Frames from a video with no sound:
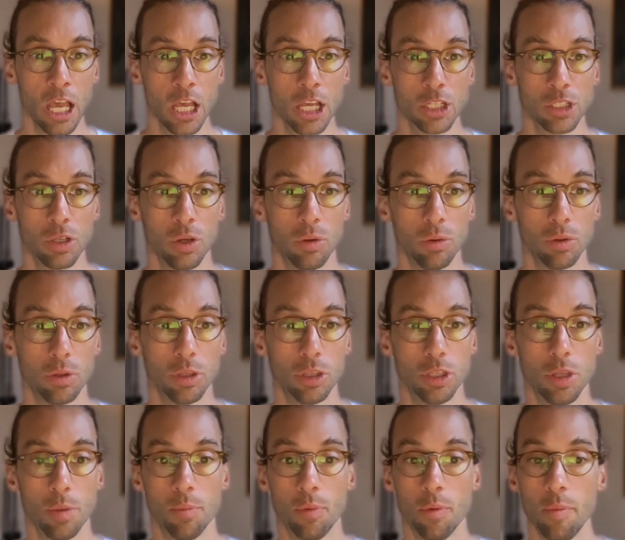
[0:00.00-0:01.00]
So the
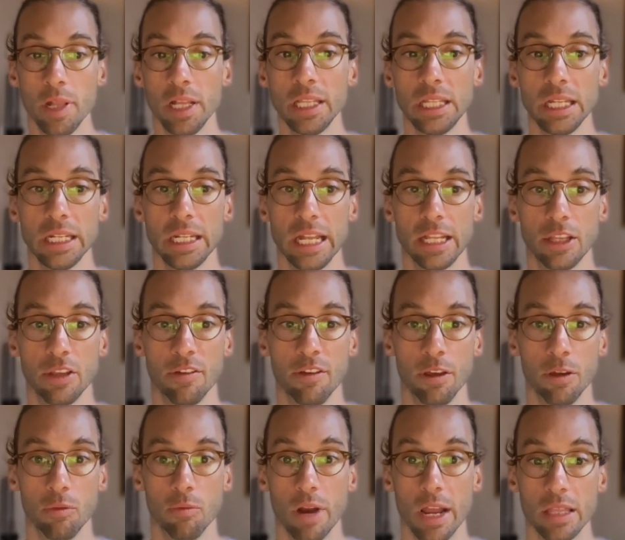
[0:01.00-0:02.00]
probability that the
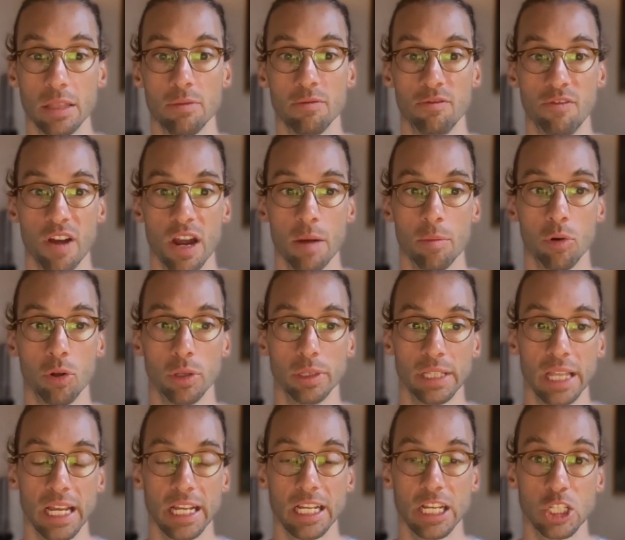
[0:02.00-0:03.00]
random variable
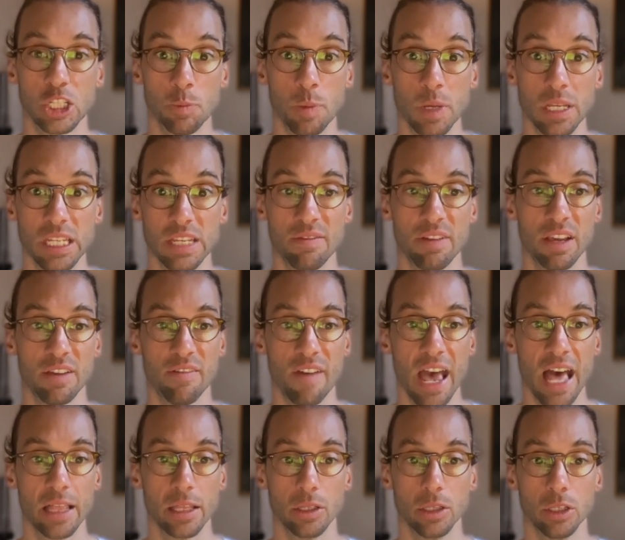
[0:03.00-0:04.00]
take a specific
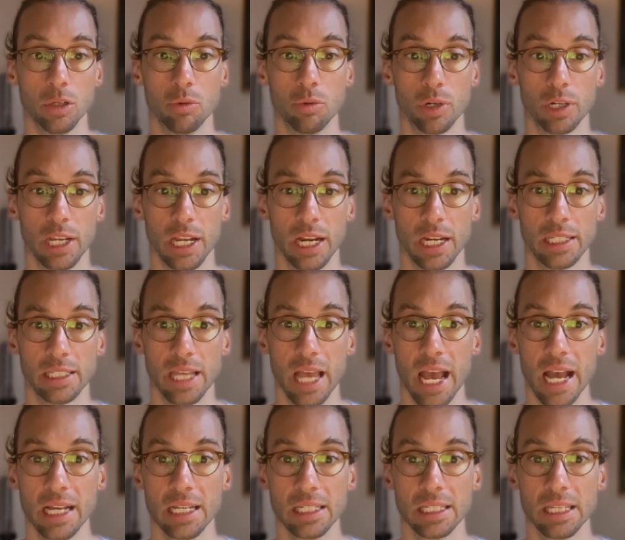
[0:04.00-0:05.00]
value lowercase
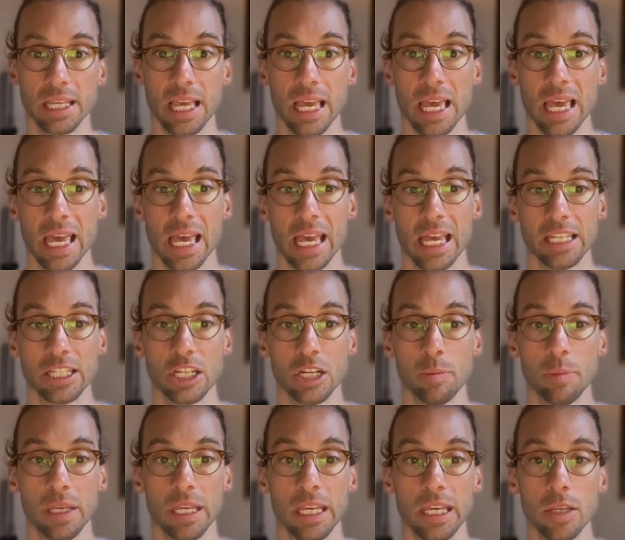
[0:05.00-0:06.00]
x is going to
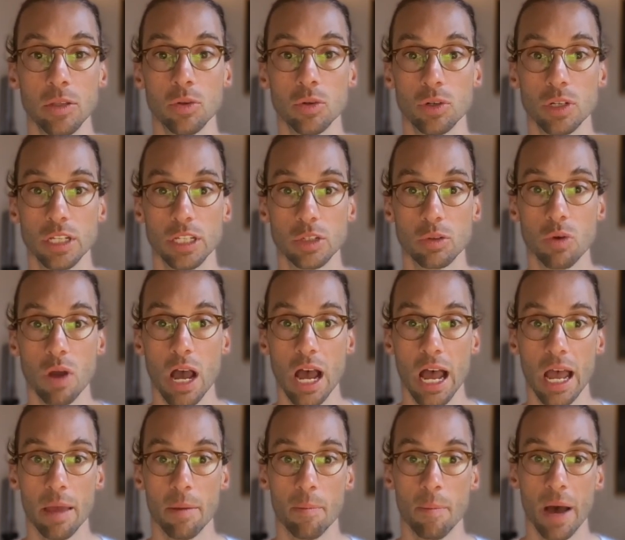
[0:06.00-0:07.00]
be either
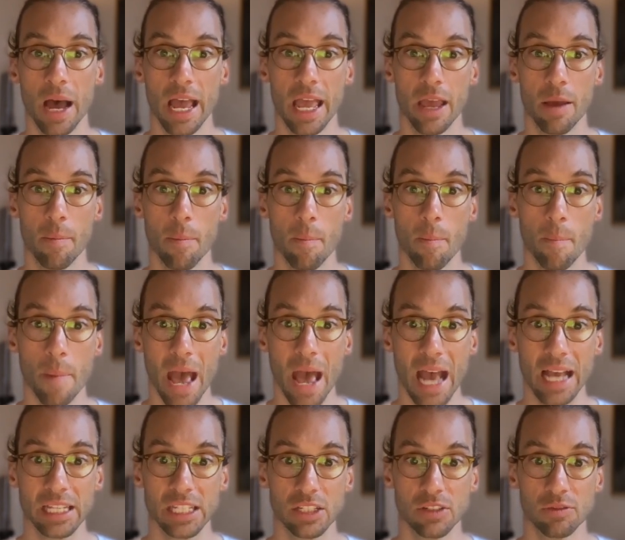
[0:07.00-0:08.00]
described by a
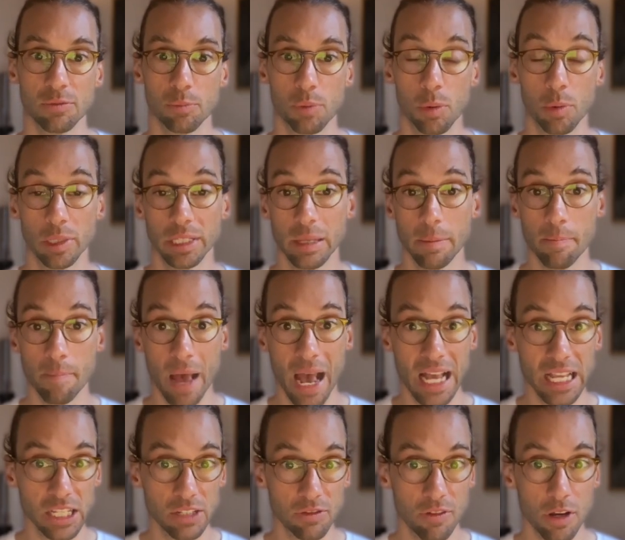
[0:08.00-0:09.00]
probability
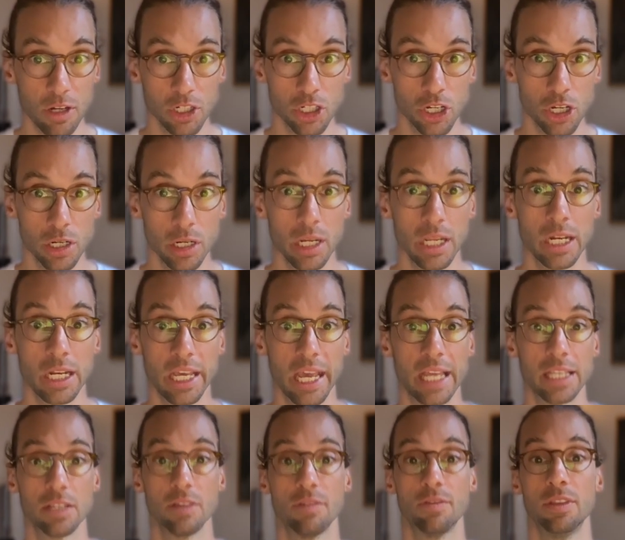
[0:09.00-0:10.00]
mass function in the
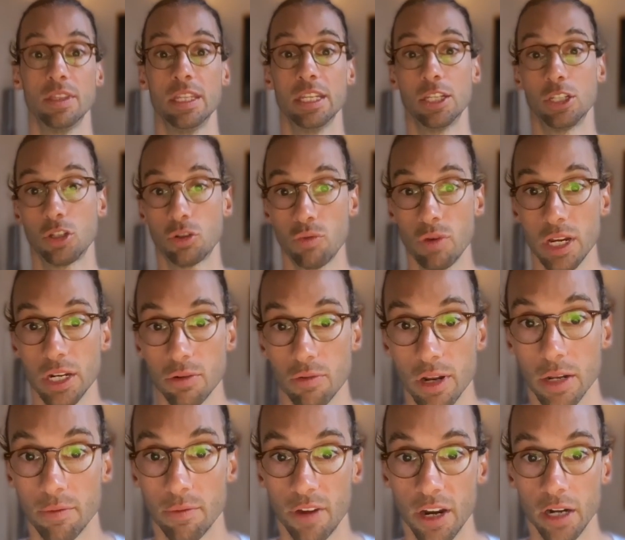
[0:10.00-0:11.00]
case of discrete
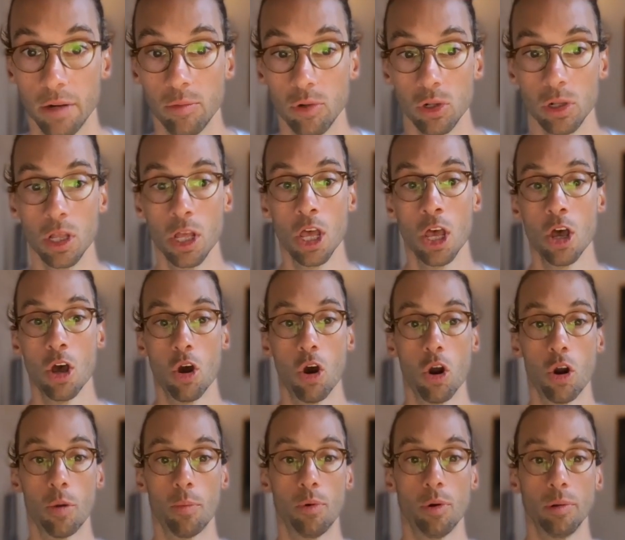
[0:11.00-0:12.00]
random variable,
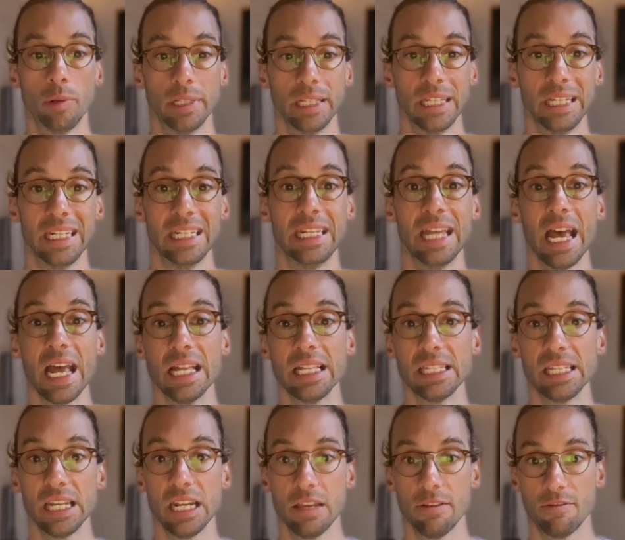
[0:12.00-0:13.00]
or a probability
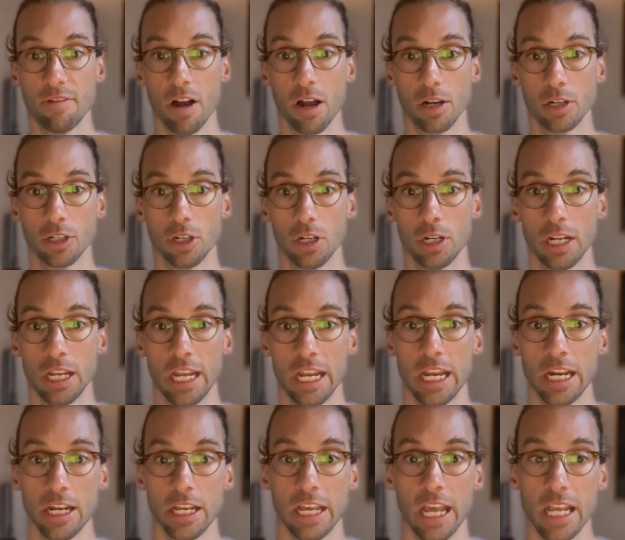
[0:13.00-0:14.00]
density function in
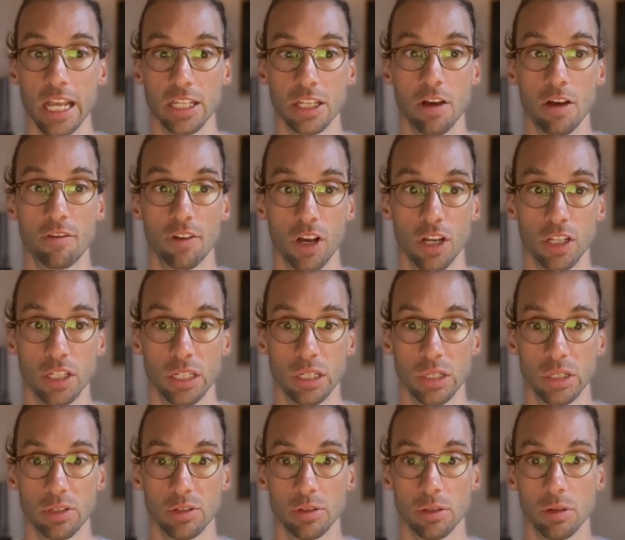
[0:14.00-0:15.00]
the case of
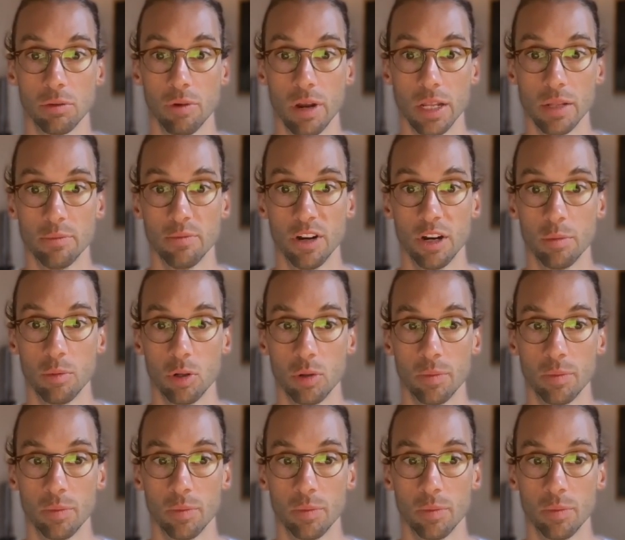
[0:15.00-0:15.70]
continuous random variable.